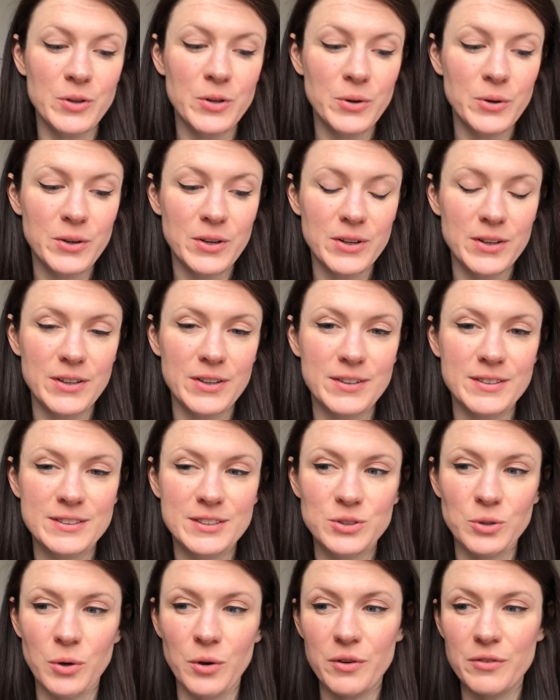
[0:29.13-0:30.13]
You can
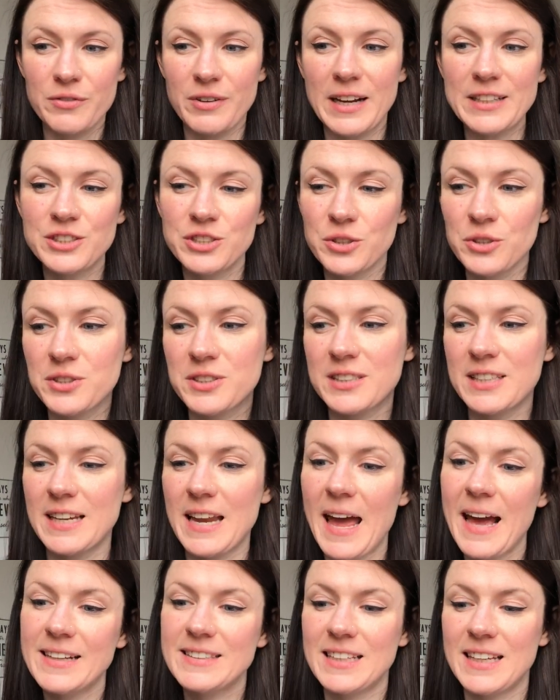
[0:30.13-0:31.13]
sort of adjust and
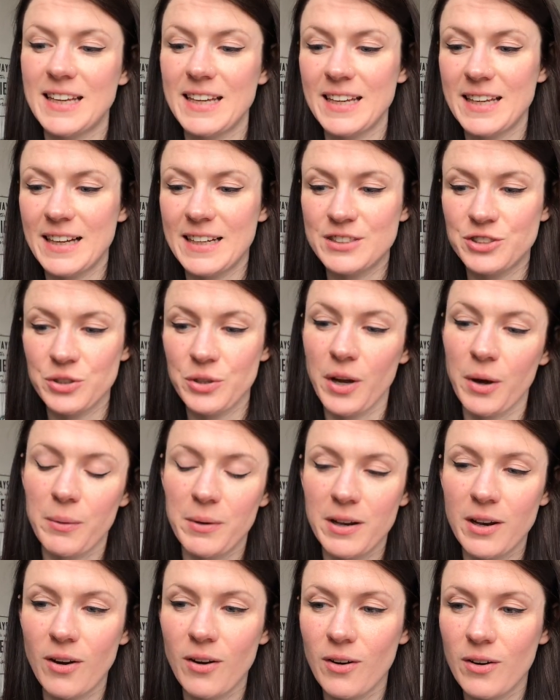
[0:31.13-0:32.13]
edit it as you go
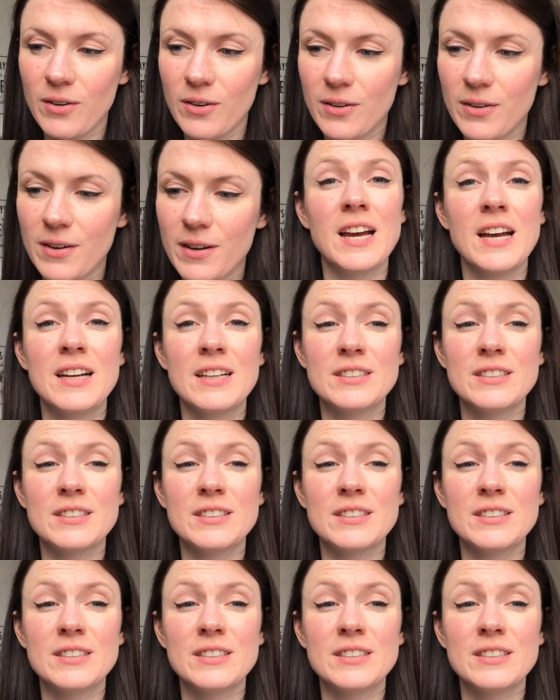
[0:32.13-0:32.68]
along.